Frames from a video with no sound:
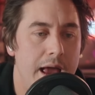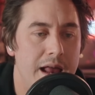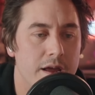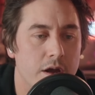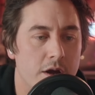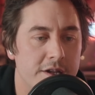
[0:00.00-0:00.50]

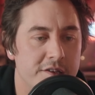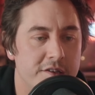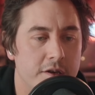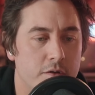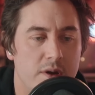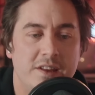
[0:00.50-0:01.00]
Hello,
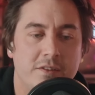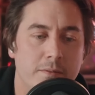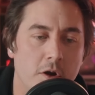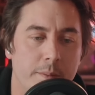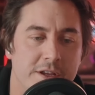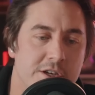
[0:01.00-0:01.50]
guys. Greetings from
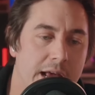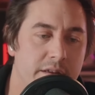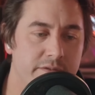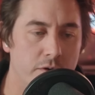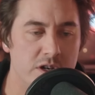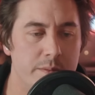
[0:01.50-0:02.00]
Long Beach,
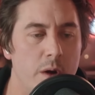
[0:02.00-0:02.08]
California.